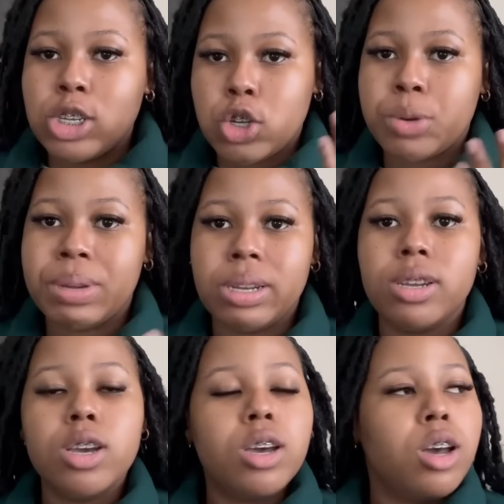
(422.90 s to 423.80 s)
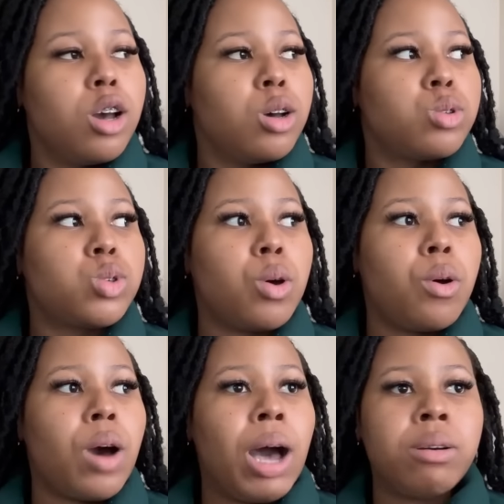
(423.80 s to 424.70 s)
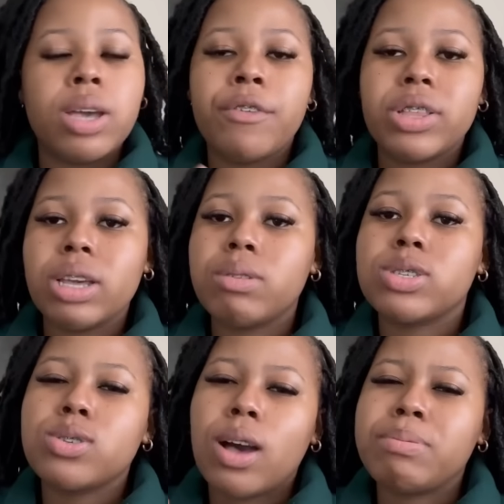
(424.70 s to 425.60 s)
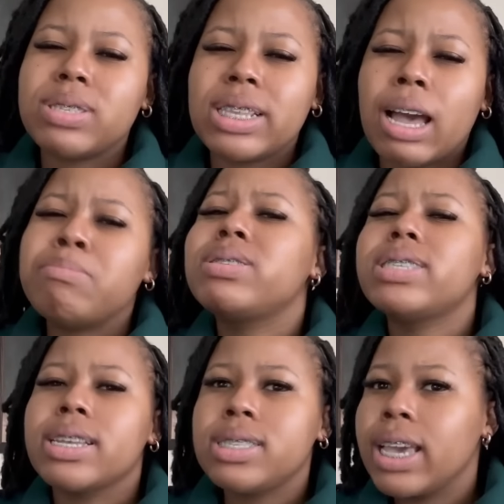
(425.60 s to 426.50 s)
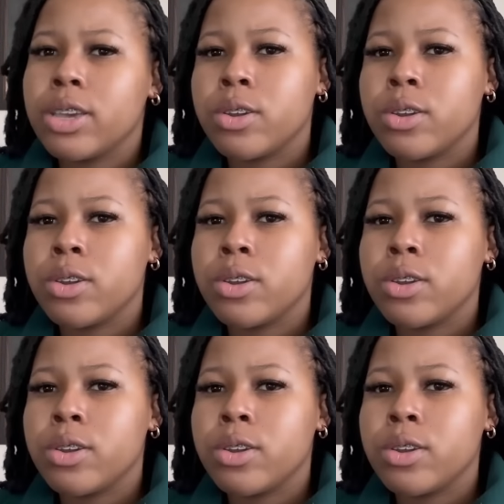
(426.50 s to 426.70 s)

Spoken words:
Durban. So everything was so upsetting,